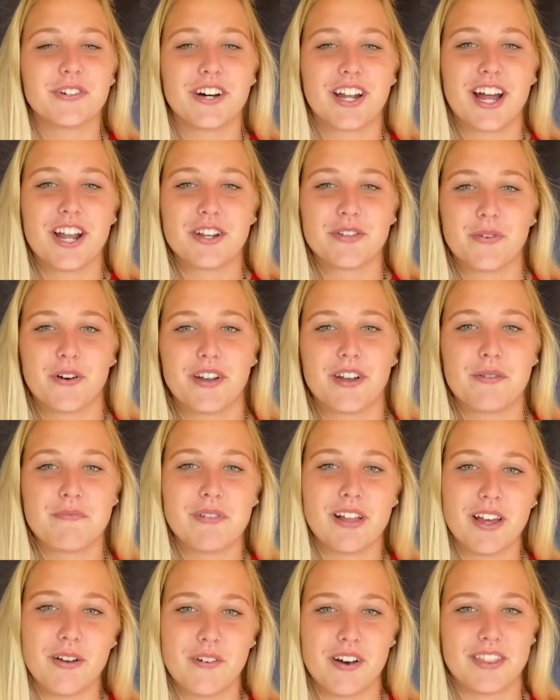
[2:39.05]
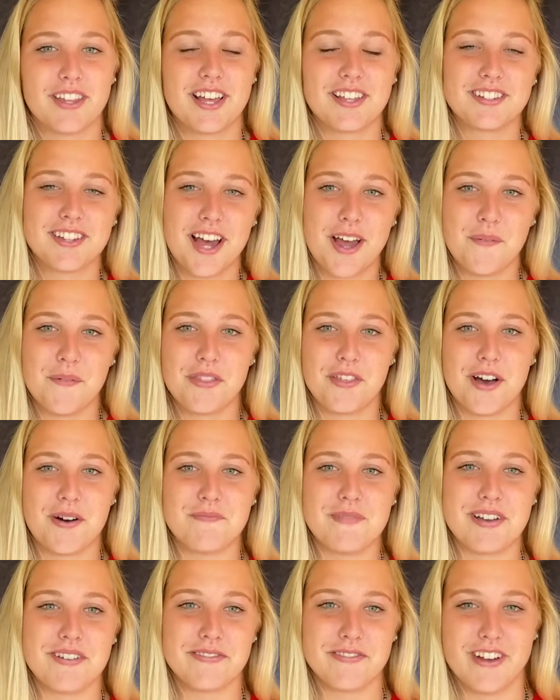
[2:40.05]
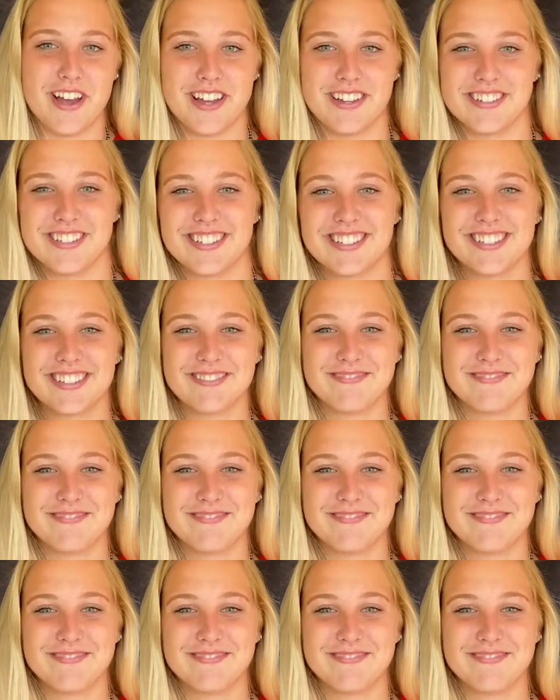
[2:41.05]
and I just wanted to play one last time with all my friends.